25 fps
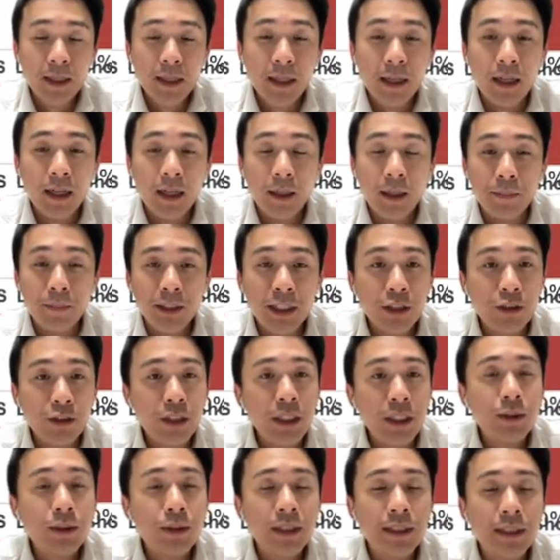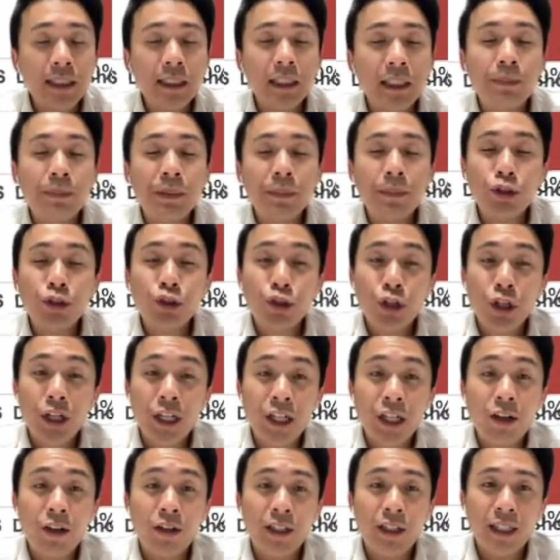Um, generally, we see people
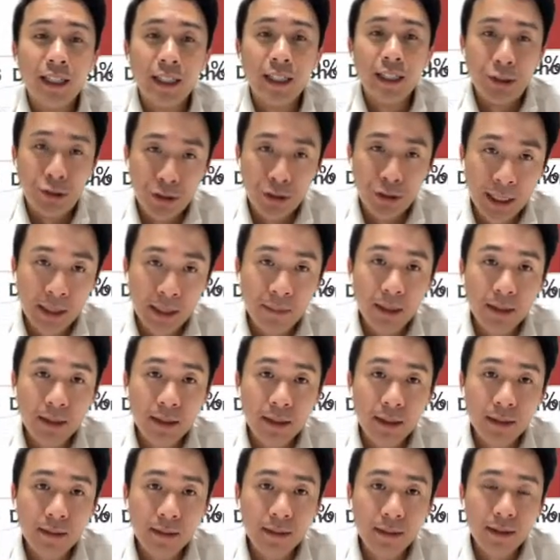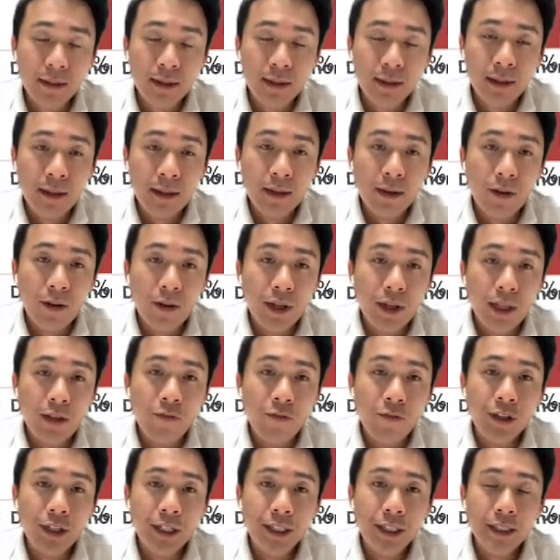training on an intraday basis, or
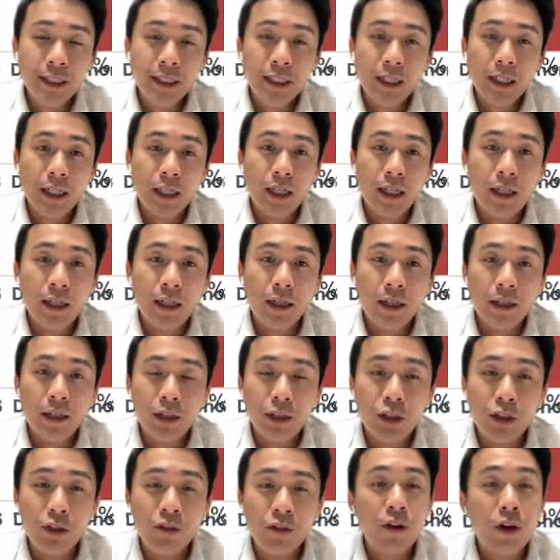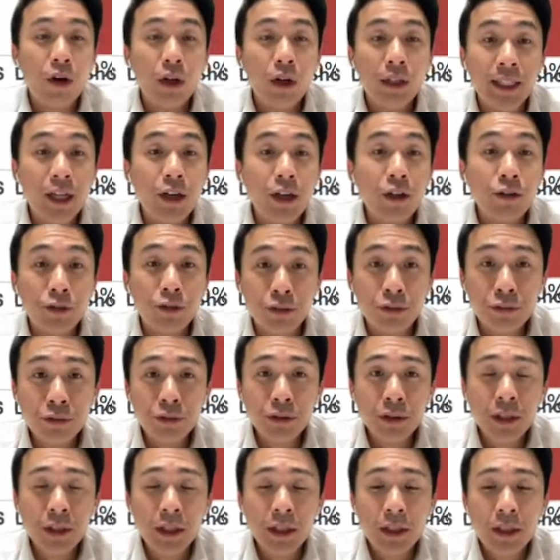even uh, you know for a day or
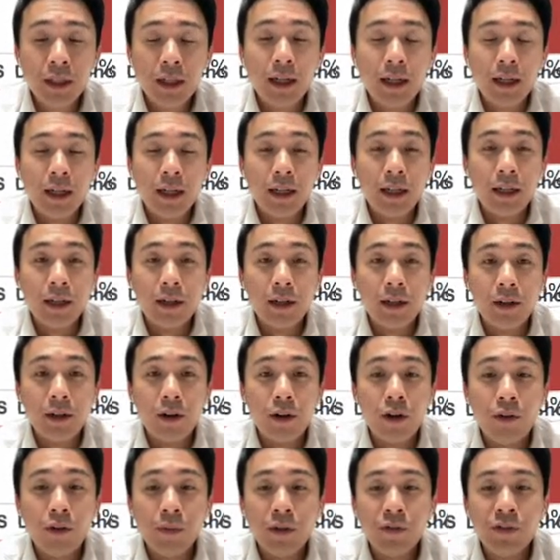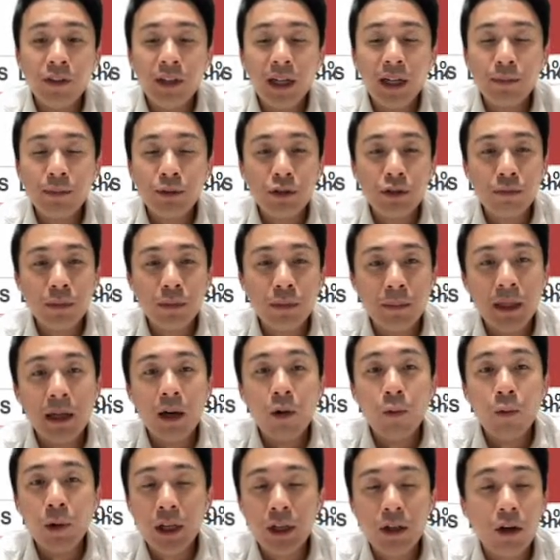two, uh, or even up to maybe
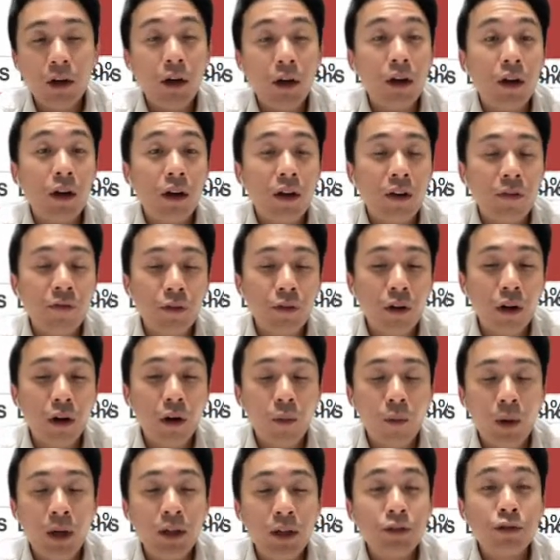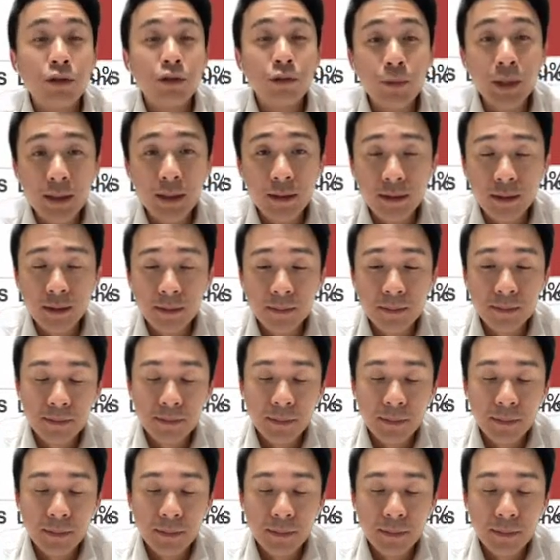a week or, or one or two weeks.